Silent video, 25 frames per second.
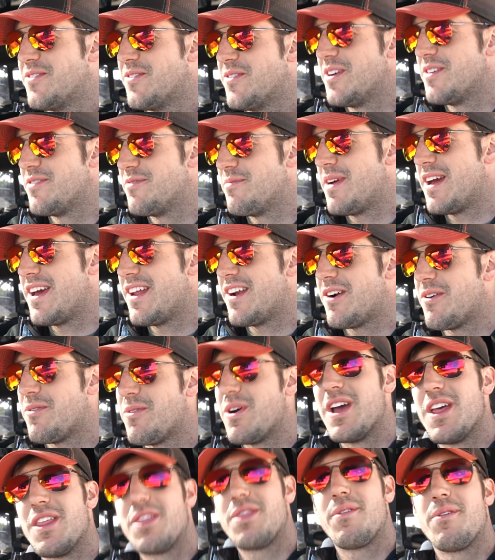We've made our
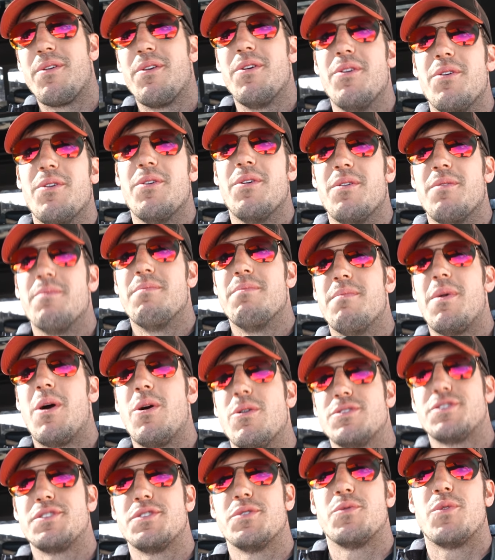way through
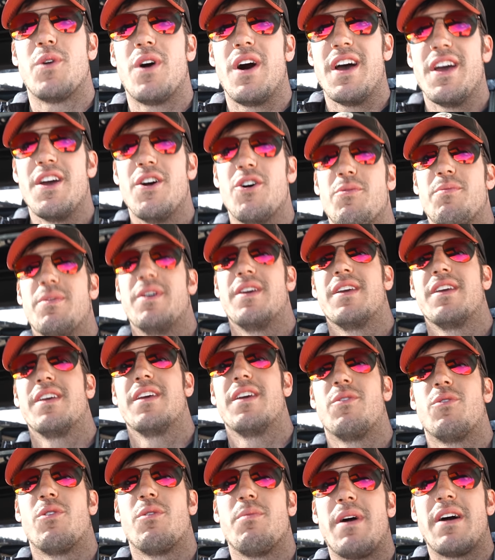most of Wyoming
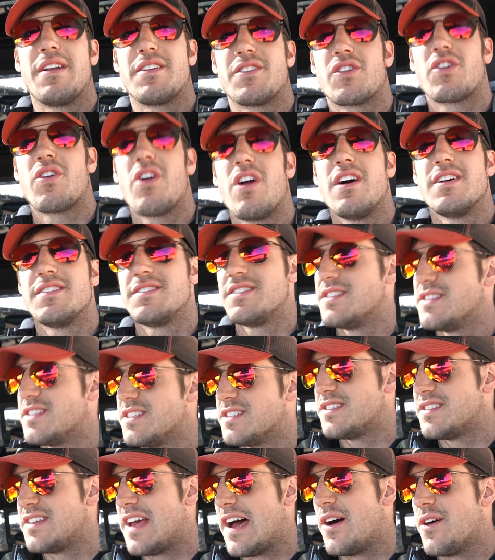and we're about to cross into
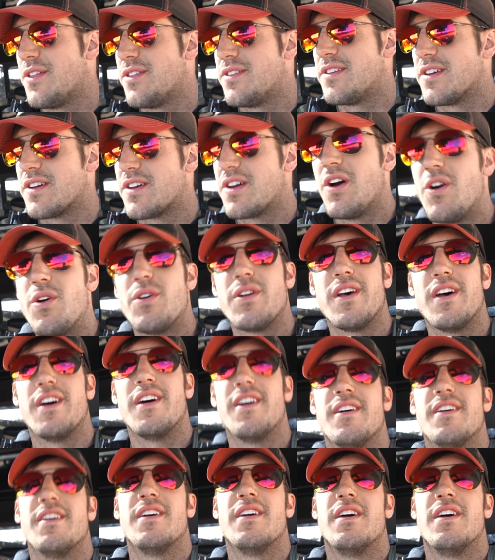South Dakota.